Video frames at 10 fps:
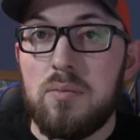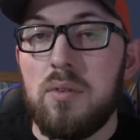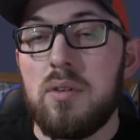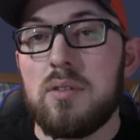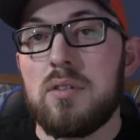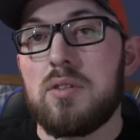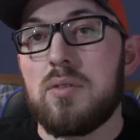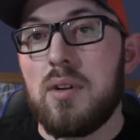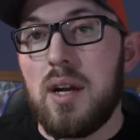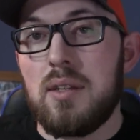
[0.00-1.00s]
Well, it's
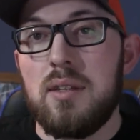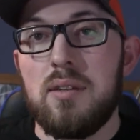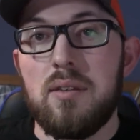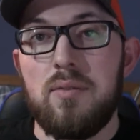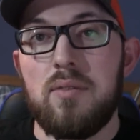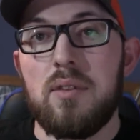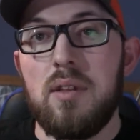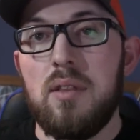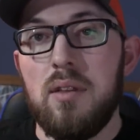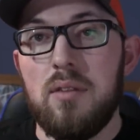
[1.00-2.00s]
attracting
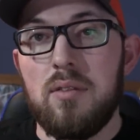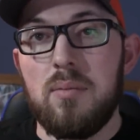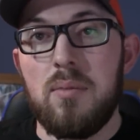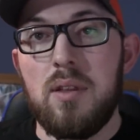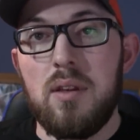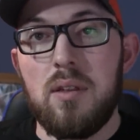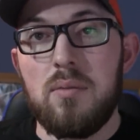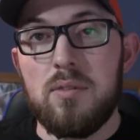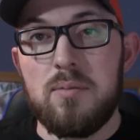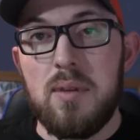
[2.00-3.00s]
differently than some of the other
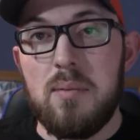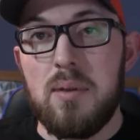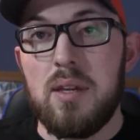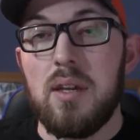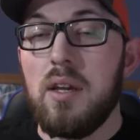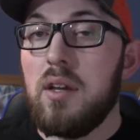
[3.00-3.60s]
ones maybe.